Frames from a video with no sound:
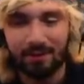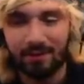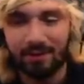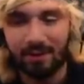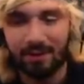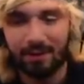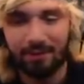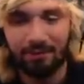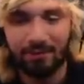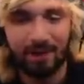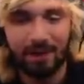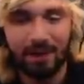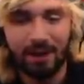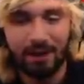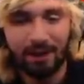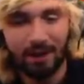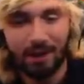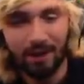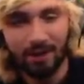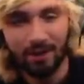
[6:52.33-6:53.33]
And then we got
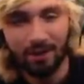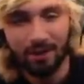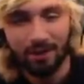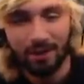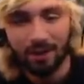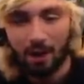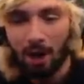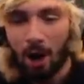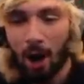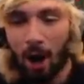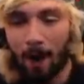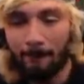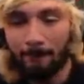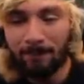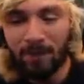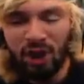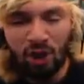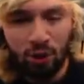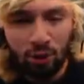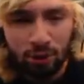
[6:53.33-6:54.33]
a, a
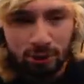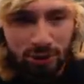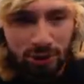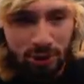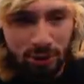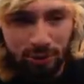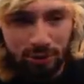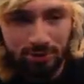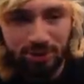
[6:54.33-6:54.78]
Mewtwo